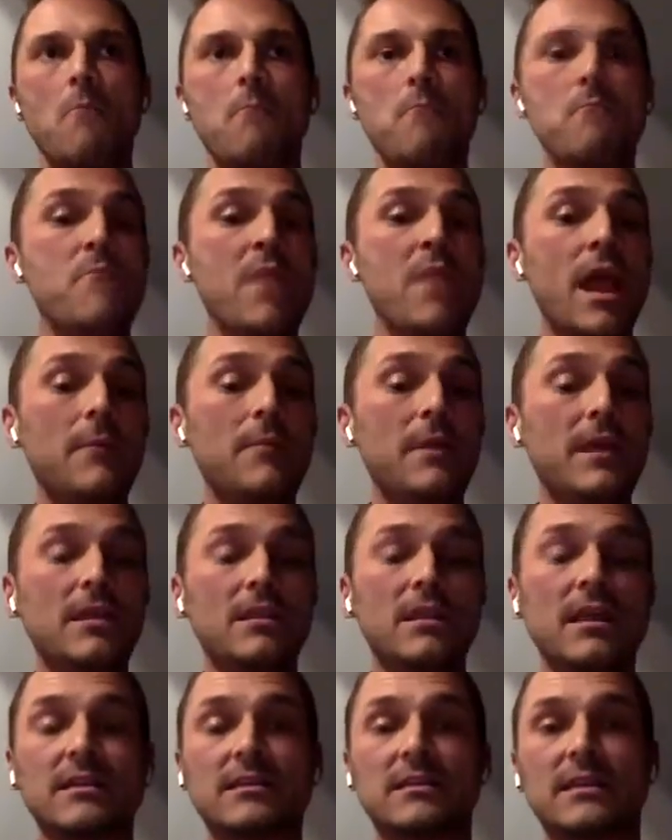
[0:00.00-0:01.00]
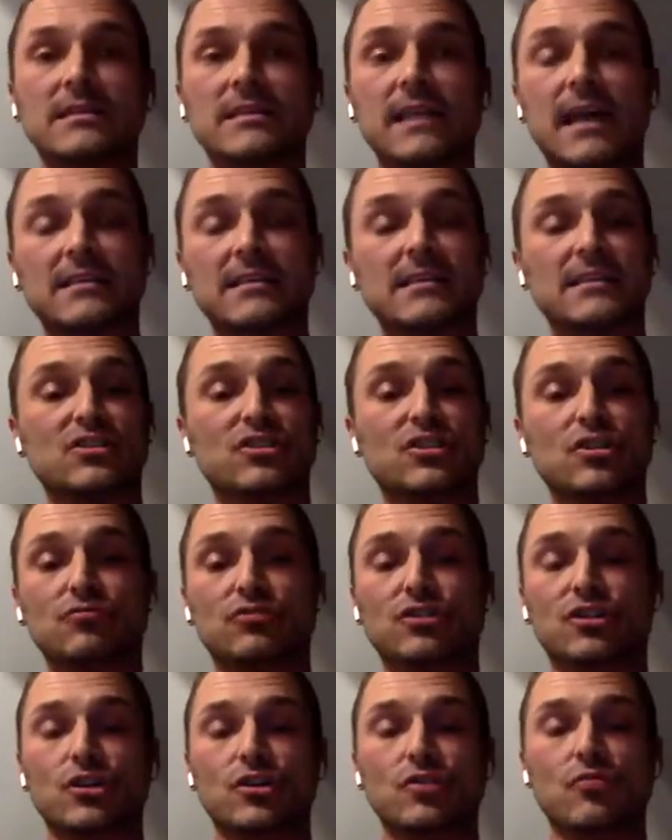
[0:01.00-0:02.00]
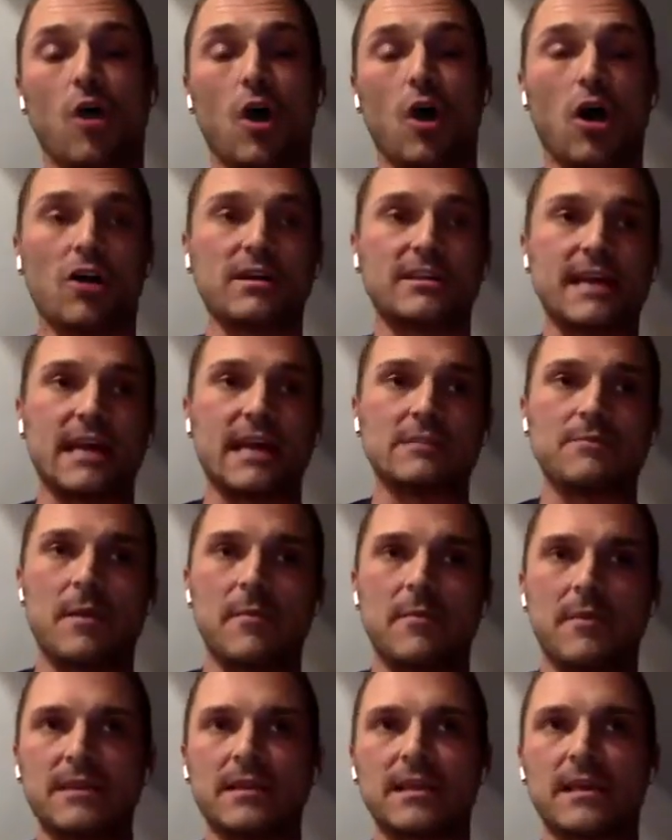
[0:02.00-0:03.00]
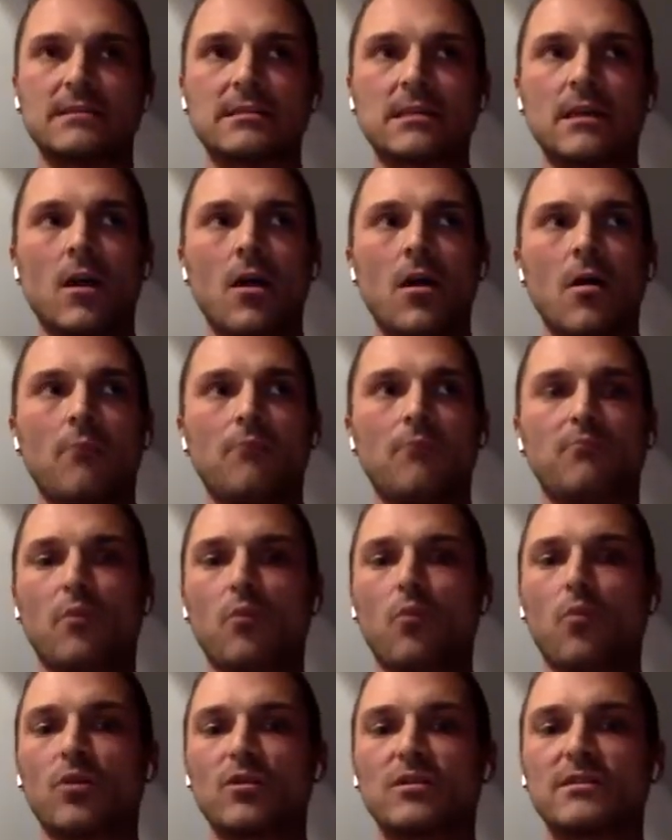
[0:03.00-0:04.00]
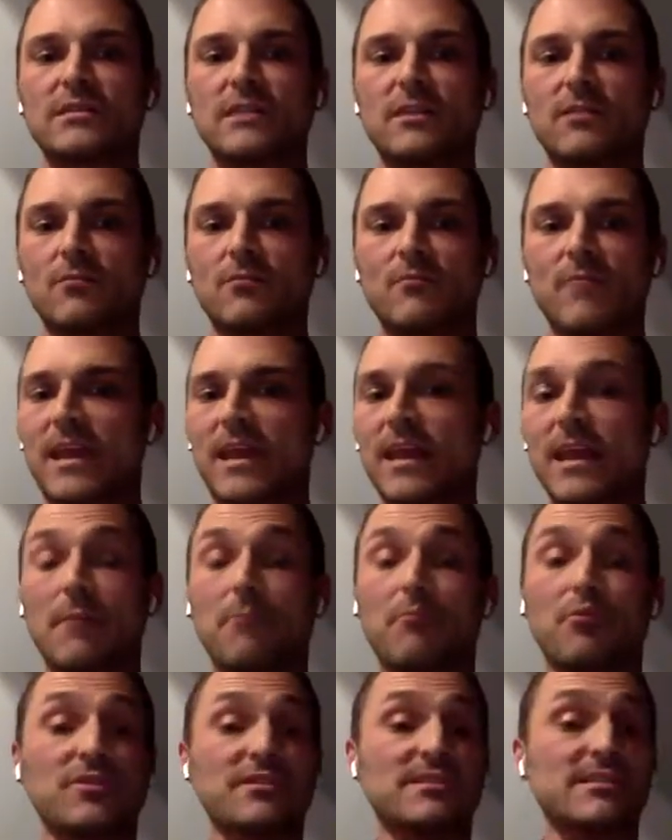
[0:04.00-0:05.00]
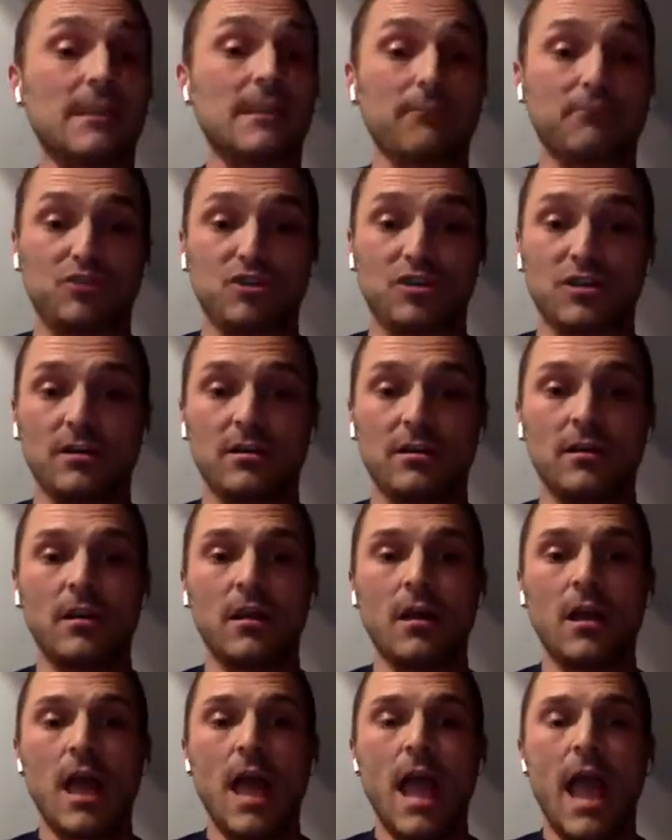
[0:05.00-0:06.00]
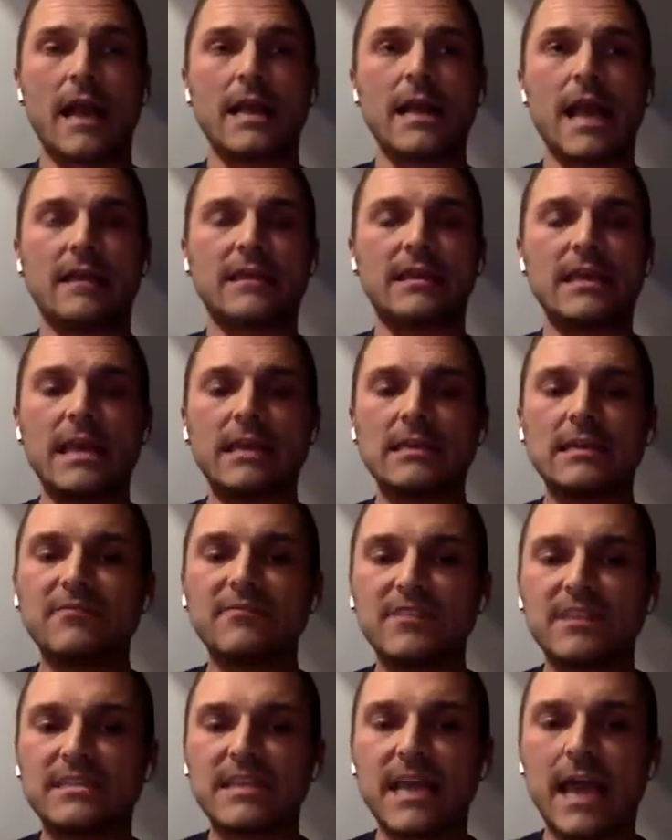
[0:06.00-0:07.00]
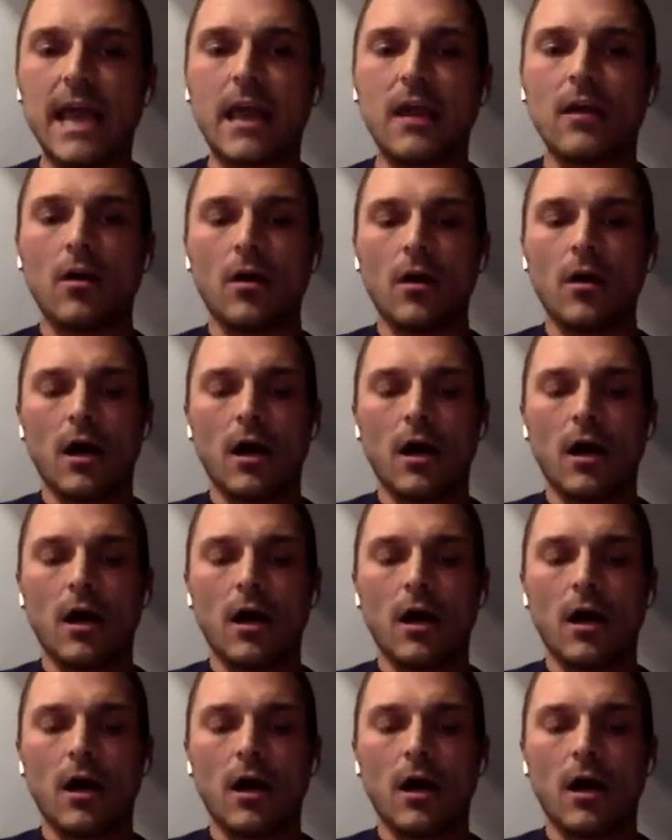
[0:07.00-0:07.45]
Maybe the death is due to heart attacks, maybe this. but we're still making a presumption. And at the end of the day,